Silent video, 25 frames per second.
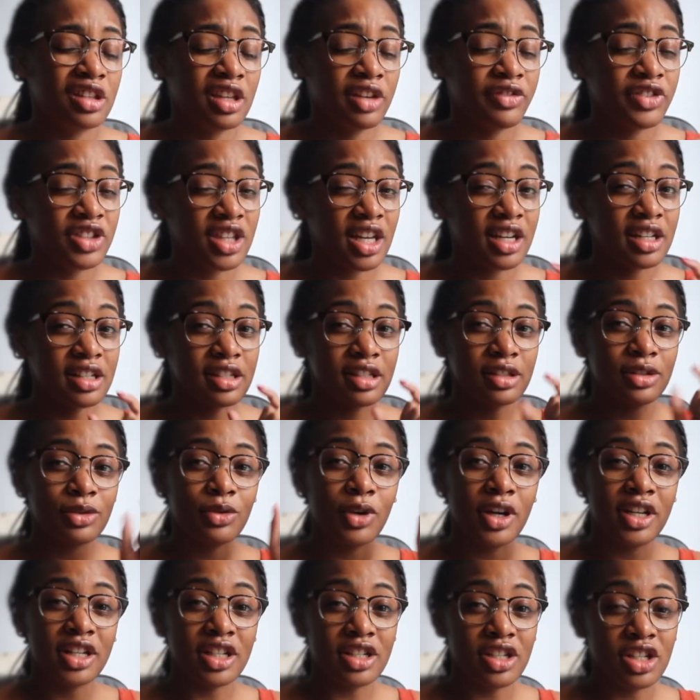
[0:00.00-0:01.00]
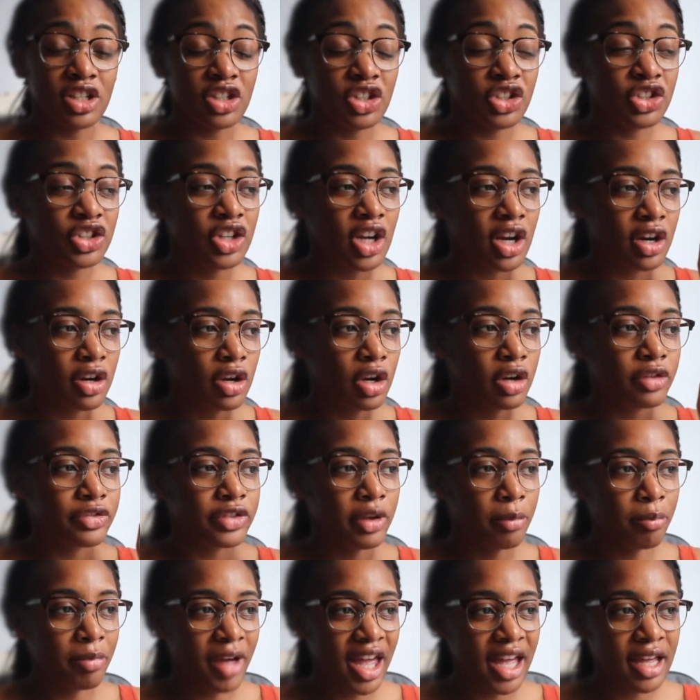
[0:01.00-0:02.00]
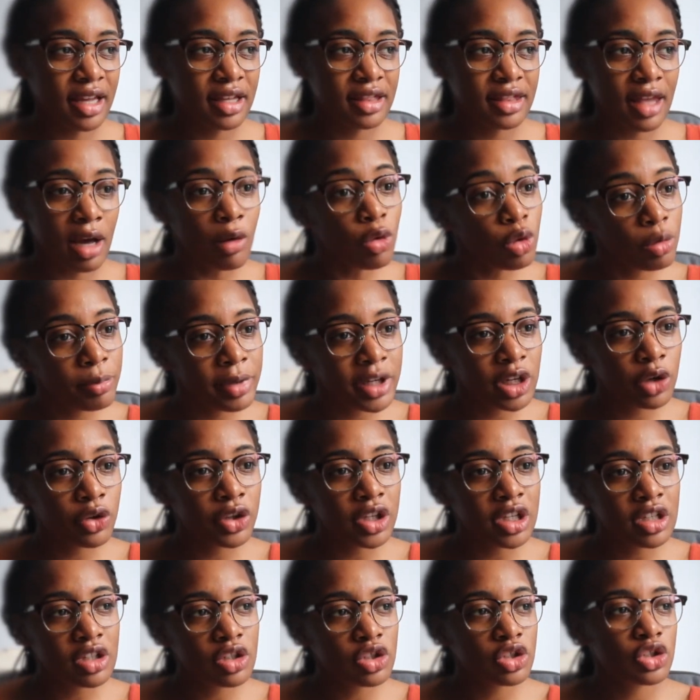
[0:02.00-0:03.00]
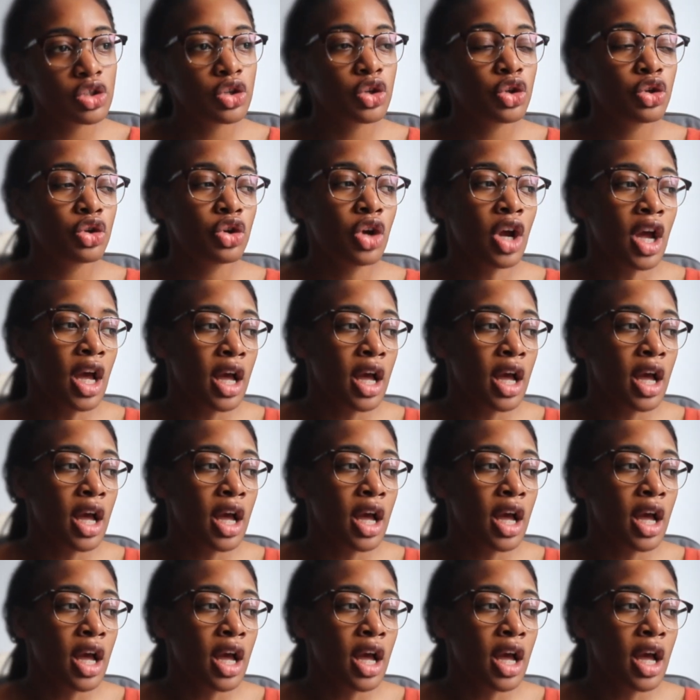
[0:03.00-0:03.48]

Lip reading: given that it is quite a niche area of the bank that we'll be looking into,